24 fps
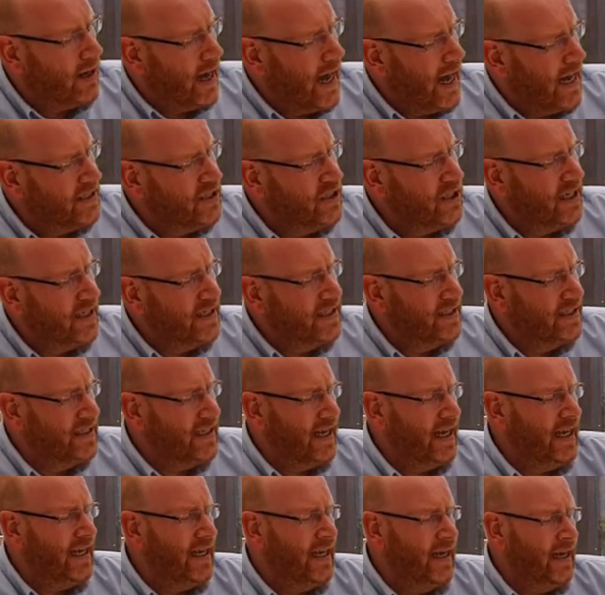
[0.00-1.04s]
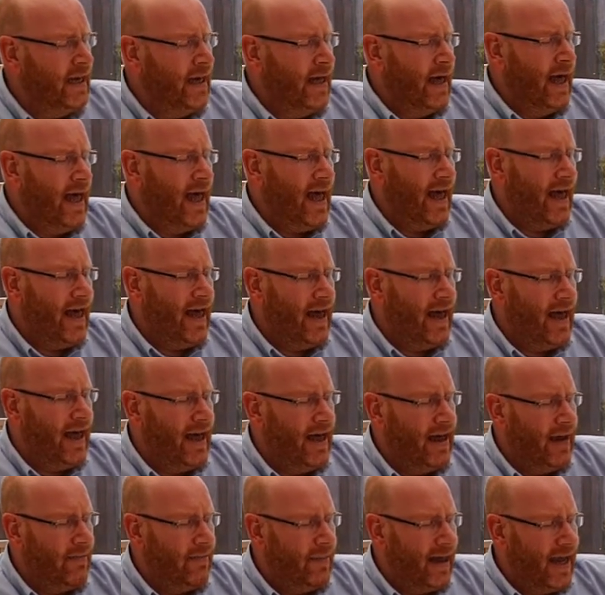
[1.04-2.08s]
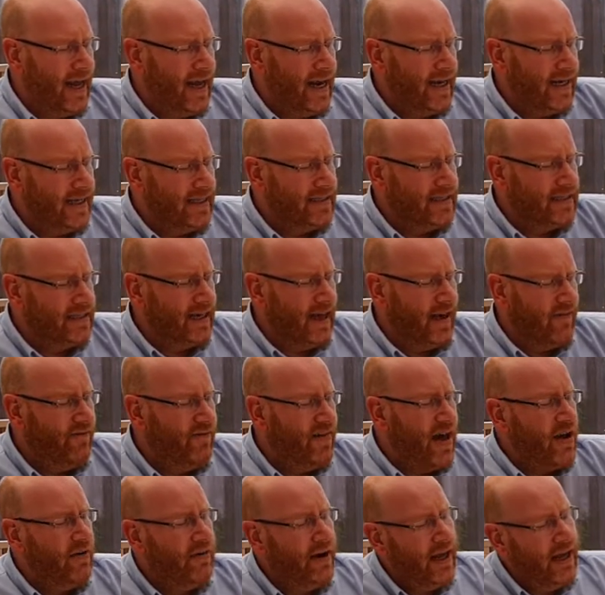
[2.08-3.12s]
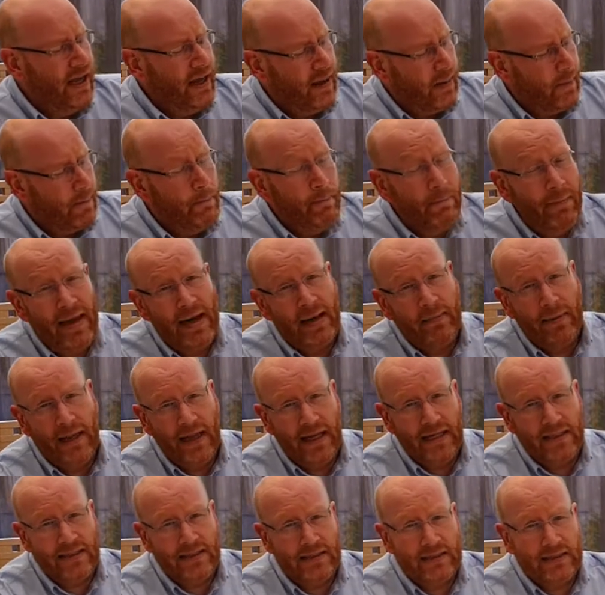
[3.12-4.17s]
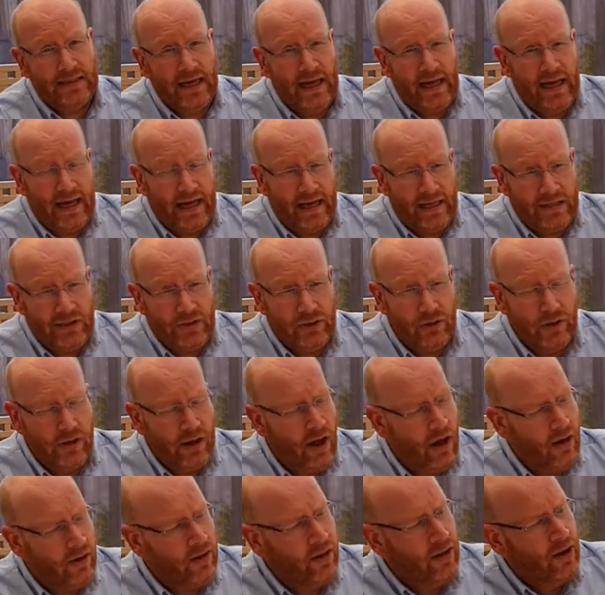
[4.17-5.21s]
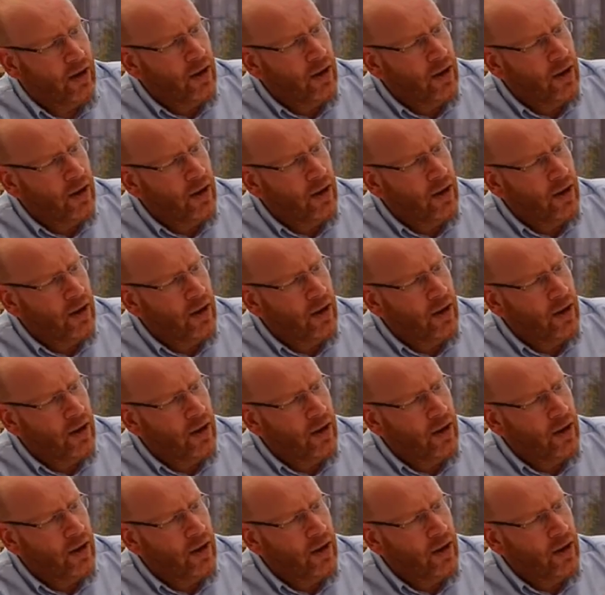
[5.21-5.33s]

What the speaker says: As you can see, it is a very minimalist door lock.